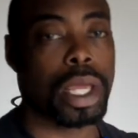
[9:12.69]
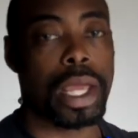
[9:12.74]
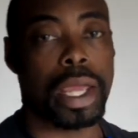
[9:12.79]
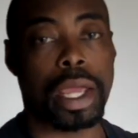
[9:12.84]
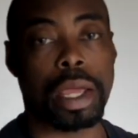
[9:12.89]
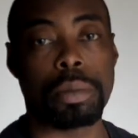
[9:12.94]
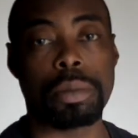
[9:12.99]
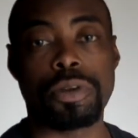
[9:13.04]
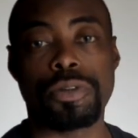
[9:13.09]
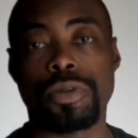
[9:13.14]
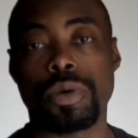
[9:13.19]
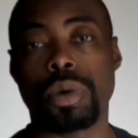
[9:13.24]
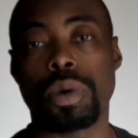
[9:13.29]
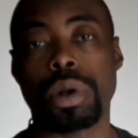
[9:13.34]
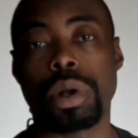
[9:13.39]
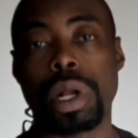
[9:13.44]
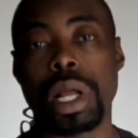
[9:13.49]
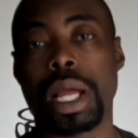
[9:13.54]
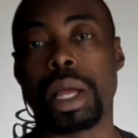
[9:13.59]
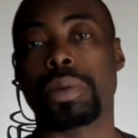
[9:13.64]
And
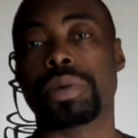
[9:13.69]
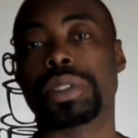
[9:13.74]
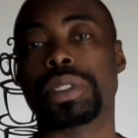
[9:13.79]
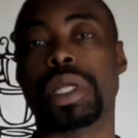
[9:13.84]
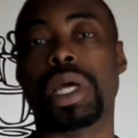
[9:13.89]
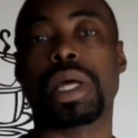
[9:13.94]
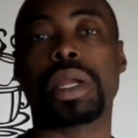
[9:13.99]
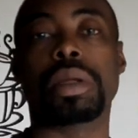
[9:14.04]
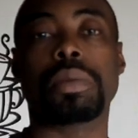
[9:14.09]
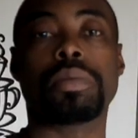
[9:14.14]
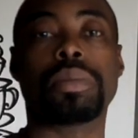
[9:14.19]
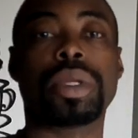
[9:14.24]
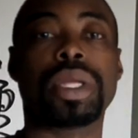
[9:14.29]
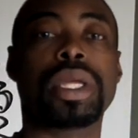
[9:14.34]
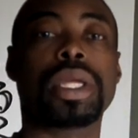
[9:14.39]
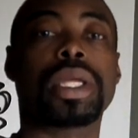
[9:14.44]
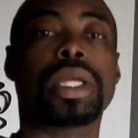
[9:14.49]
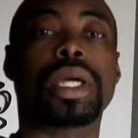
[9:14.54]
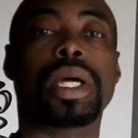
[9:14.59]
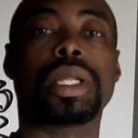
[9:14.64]
before, I was not a
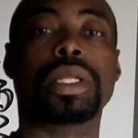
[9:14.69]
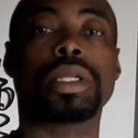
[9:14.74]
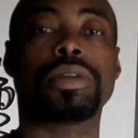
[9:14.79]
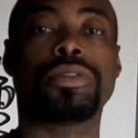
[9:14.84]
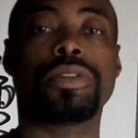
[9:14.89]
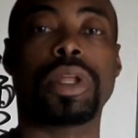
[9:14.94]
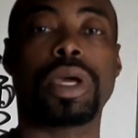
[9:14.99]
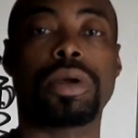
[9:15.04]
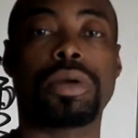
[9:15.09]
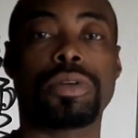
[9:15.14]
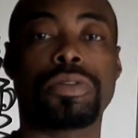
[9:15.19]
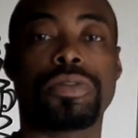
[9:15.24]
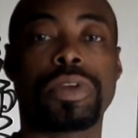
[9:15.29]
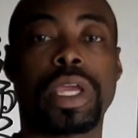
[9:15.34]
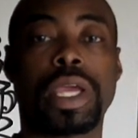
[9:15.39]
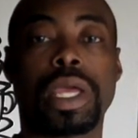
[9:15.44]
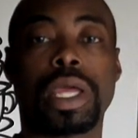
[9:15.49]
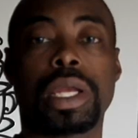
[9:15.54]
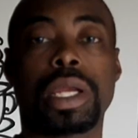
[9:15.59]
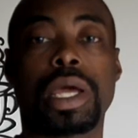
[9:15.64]
big cauliflower
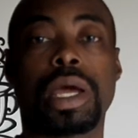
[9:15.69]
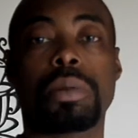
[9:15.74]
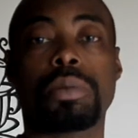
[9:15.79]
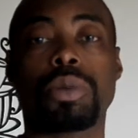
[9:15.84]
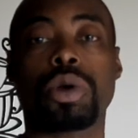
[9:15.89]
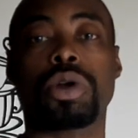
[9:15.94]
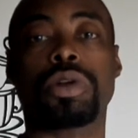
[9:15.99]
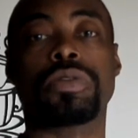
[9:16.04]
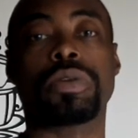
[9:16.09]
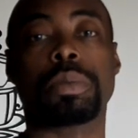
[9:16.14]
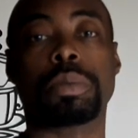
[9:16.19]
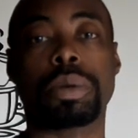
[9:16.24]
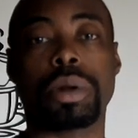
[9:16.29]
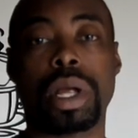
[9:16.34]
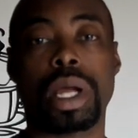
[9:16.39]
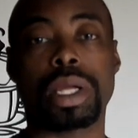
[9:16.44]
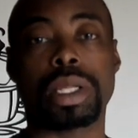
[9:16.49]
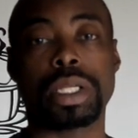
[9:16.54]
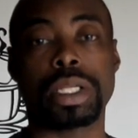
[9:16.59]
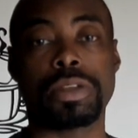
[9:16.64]
fan. I'm more of a
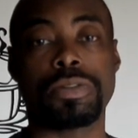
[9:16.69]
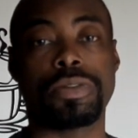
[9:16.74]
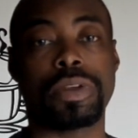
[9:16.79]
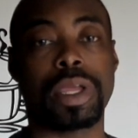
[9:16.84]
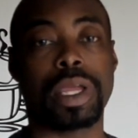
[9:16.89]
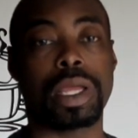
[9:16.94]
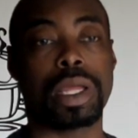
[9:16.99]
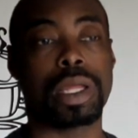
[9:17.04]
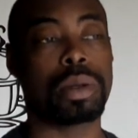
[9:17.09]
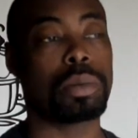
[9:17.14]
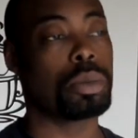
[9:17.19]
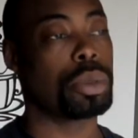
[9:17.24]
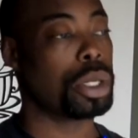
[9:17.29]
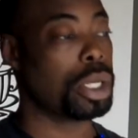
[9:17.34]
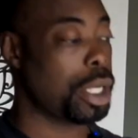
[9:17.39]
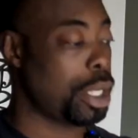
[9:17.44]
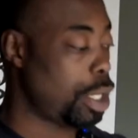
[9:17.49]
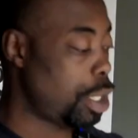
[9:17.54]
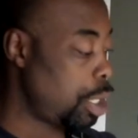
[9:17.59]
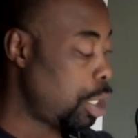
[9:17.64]
broccoli fan,
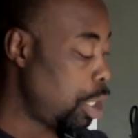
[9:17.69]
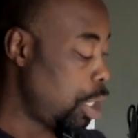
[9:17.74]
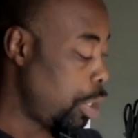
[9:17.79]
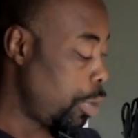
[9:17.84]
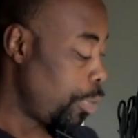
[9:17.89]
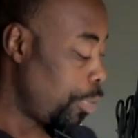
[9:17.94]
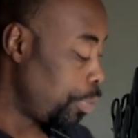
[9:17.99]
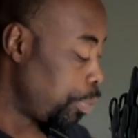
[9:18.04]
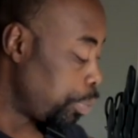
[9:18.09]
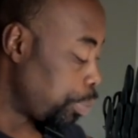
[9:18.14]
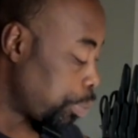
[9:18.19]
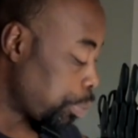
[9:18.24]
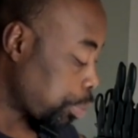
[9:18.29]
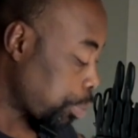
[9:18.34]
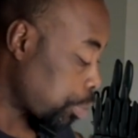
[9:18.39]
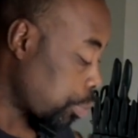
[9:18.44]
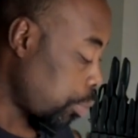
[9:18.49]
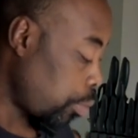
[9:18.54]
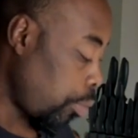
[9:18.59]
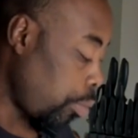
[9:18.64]
but
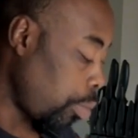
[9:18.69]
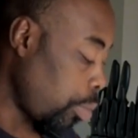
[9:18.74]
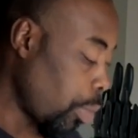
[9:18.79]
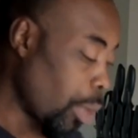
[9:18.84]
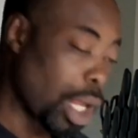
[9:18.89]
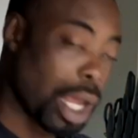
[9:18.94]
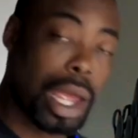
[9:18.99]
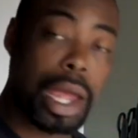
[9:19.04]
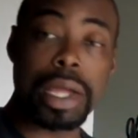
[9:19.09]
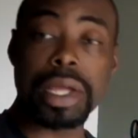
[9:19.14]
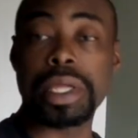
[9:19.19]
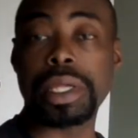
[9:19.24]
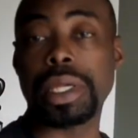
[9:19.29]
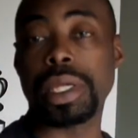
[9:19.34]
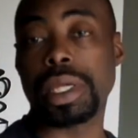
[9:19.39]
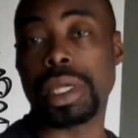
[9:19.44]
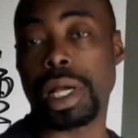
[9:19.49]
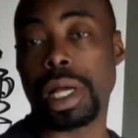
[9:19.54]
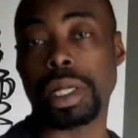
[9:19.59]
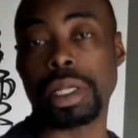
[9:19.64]
I could
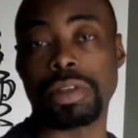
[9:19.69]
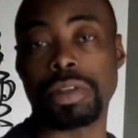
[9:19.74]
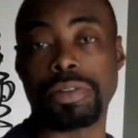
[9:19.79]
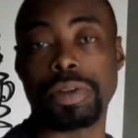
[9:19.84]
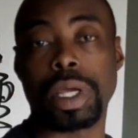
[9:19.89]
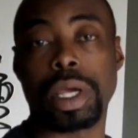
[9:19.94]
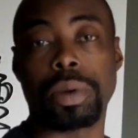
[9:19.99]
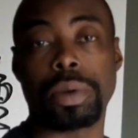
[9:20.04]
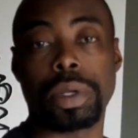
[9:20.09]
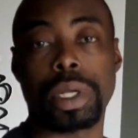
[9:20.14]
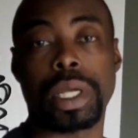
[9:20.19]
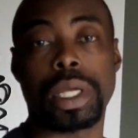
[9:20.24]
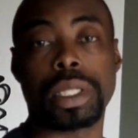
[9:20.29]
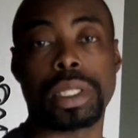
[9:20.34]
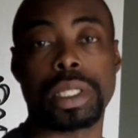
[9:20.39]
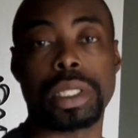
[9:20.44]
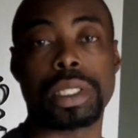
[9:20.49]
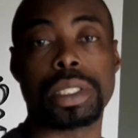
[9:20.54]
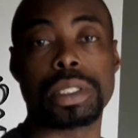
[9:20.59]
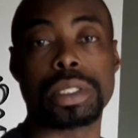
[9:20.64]
eat cauliflower like
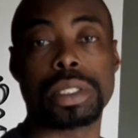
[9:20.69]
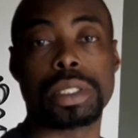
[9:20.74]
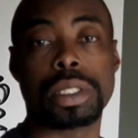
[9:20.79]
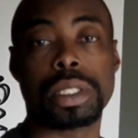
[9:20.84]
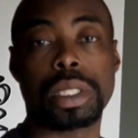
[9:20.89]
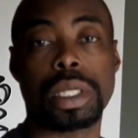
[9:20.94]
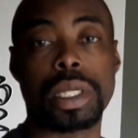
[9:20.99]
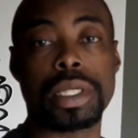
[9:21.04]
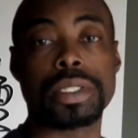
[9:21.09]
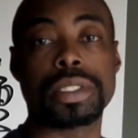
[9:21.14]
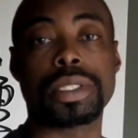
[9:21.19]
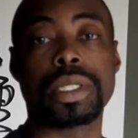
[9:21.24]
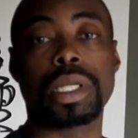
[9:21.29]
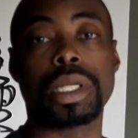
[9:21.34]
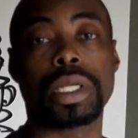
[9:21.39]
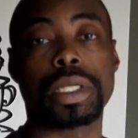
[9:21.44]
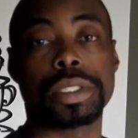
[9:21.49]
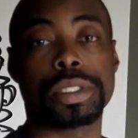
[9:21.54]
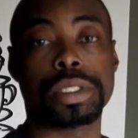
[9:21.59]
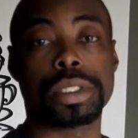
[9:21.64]
this. It's
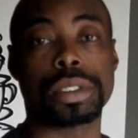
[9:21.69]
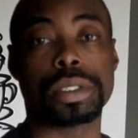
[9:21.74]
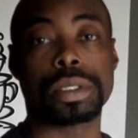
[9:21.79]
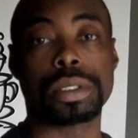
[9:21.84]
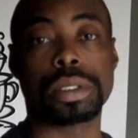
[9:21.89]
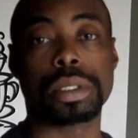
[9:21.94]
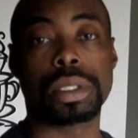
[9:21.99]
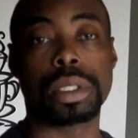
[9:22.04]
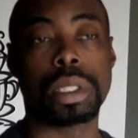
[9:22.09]
delicious.